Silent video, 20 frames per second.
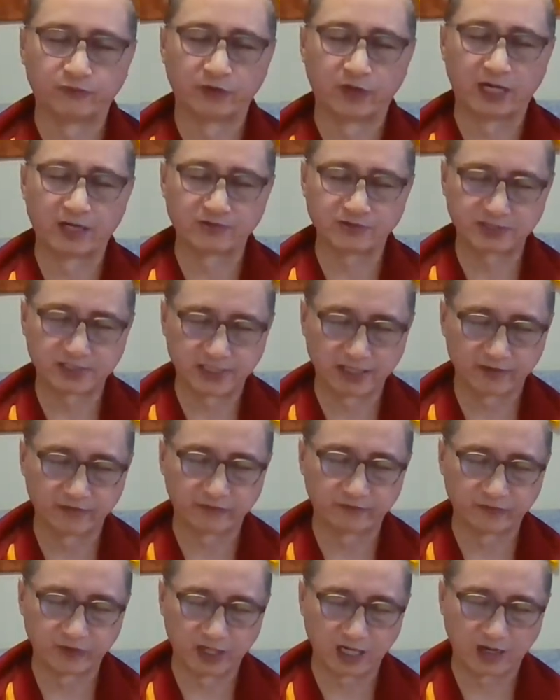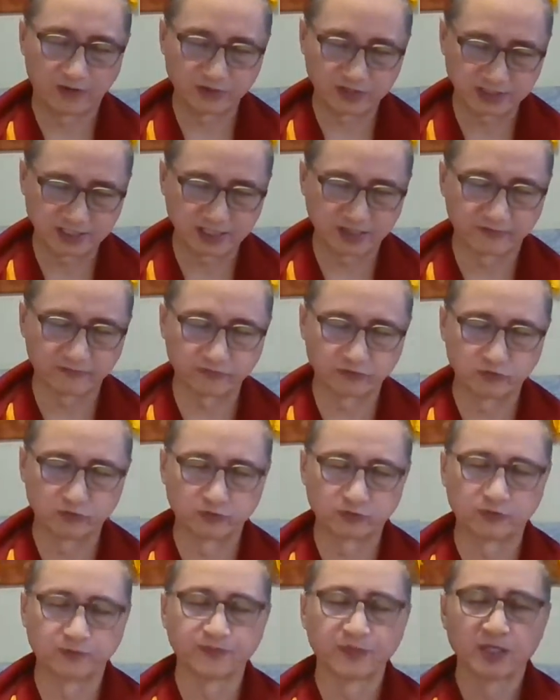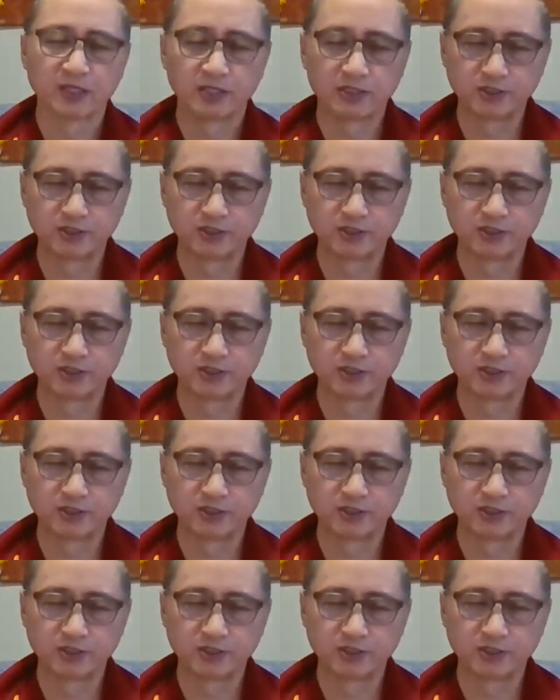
For ourselves to